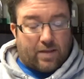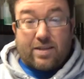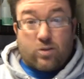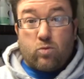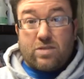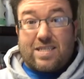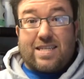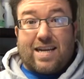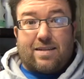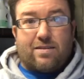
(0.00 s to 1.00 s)
They don't
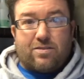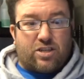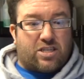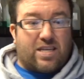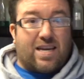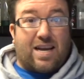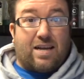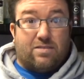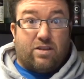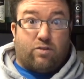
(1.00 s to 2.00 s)
state. They're just
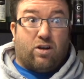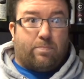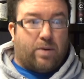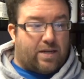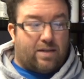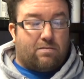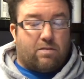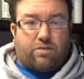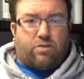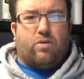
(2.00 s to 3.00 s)
saying, you've got a bucket,
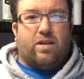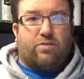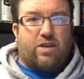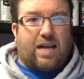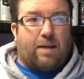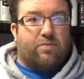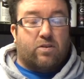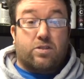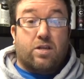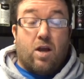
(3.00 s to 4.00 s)
throw in 3
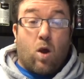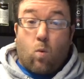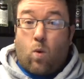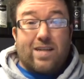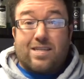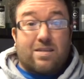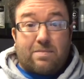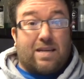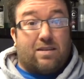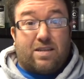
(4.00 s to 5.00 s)
capfuls. Why does it
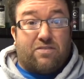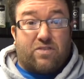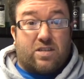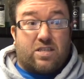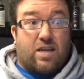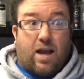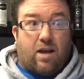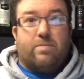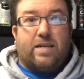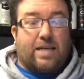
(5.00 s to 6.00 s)
make a difference
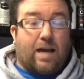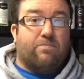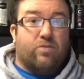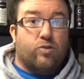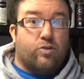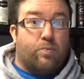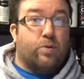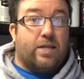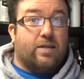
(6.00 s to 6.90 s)
how many capfuls you put